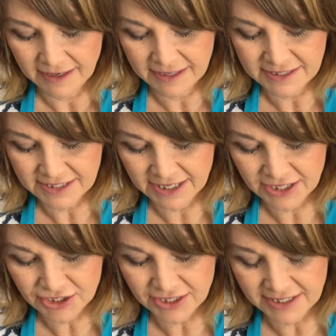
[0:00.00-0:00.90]
a
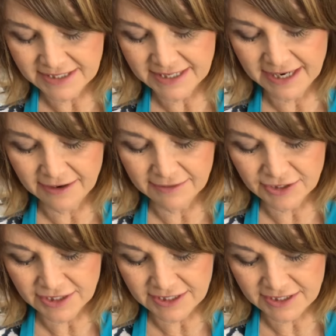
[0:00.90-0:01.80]
dish. You can see how it
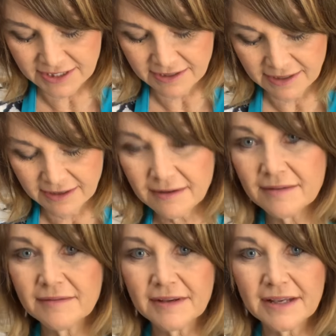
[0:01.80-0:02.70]
just
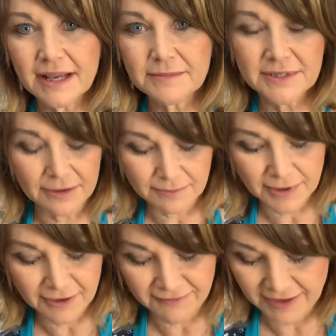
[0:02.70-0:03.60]
comes out
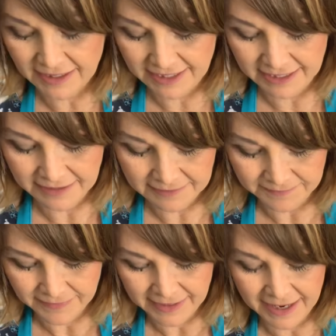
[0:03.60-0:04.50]
perfectly.
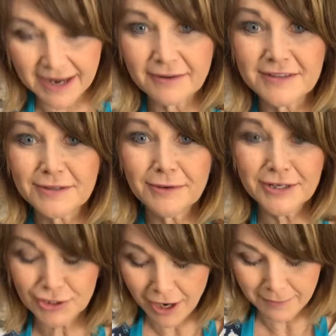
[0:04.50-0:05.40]
And it's already
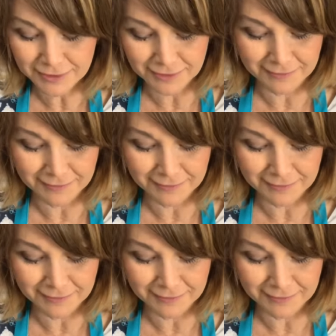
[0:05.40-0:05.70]
chopped